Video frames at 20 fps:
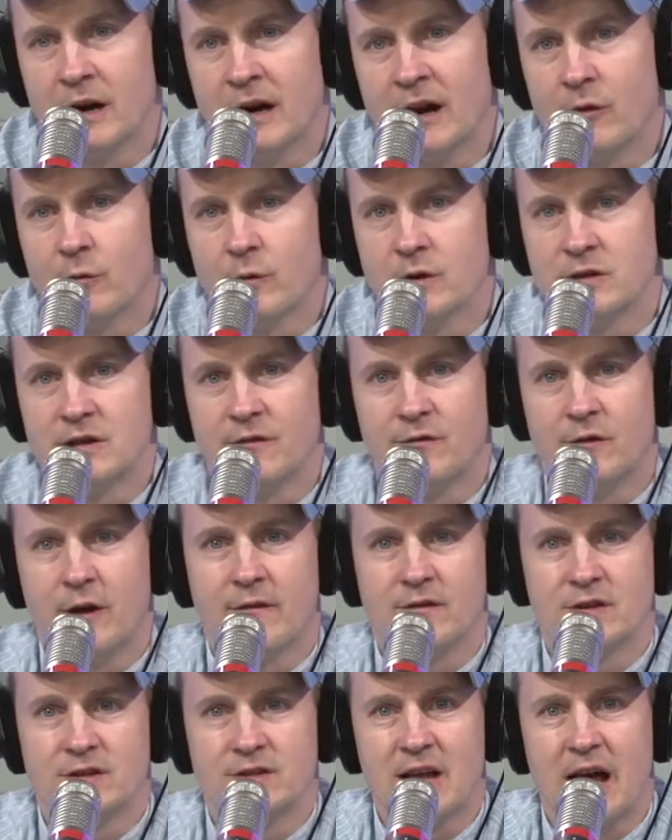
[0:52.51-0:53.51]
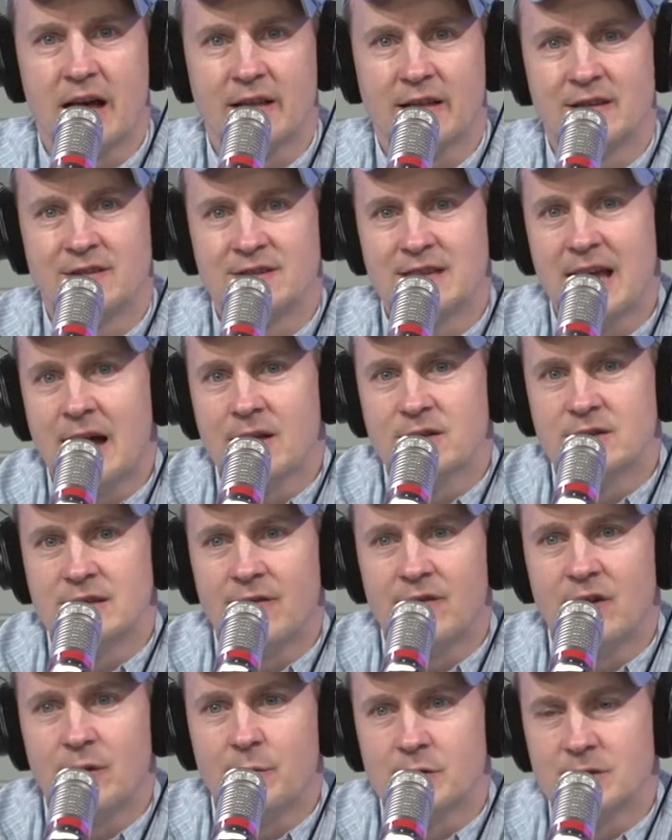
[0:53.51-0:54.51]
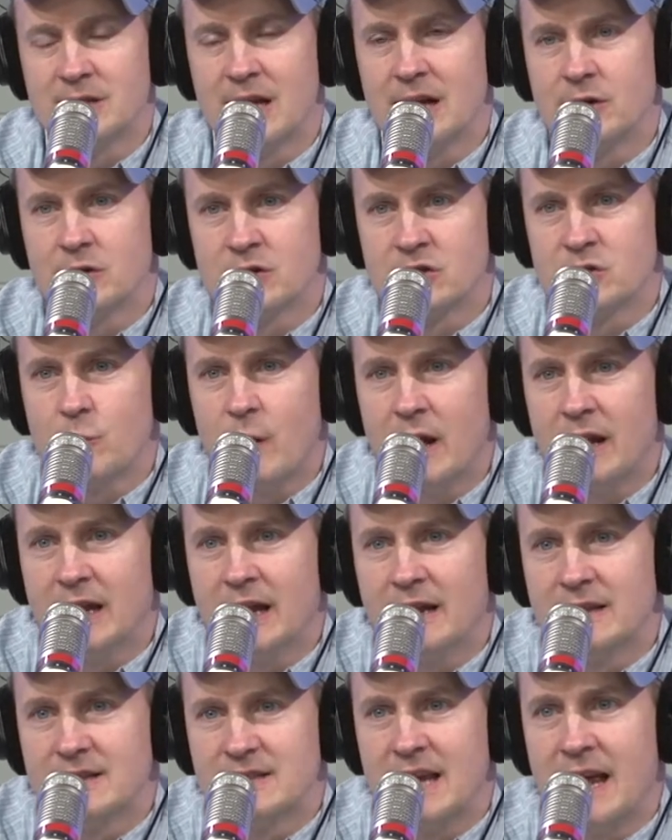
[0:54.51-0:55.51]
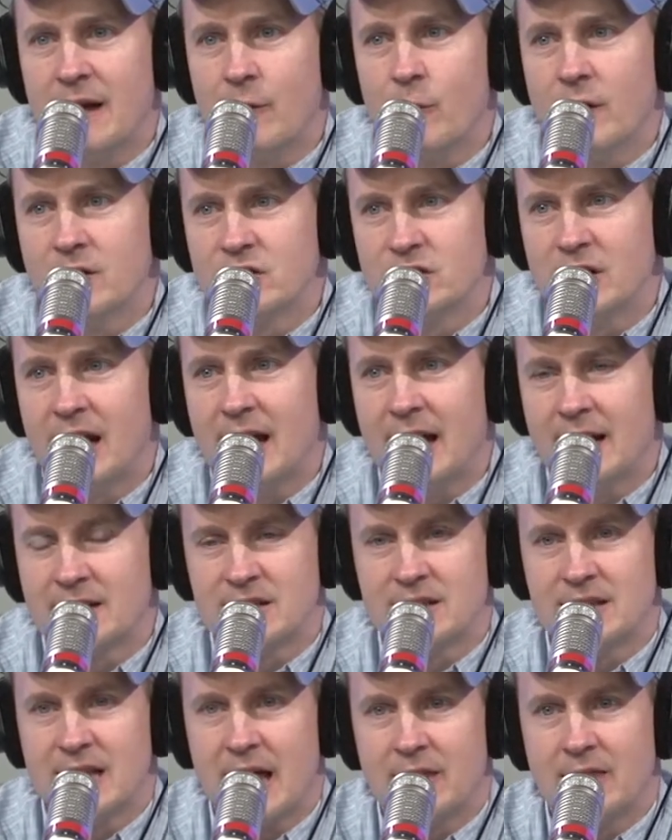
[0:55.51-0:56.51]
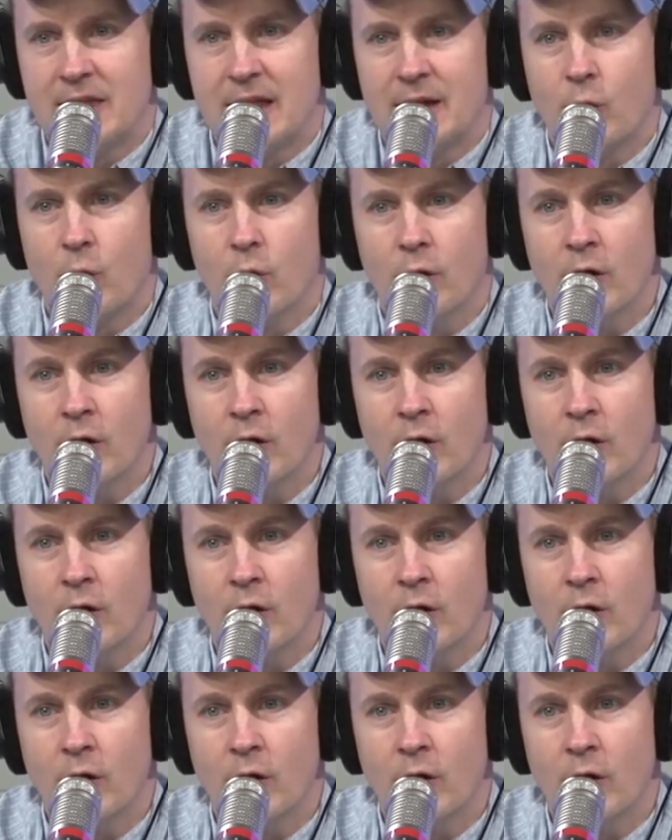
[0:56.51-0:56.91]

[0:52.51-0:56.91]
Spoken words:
In other words, if you have a stock that's down 70%, you're sweating it and saying, when should I exit that thing?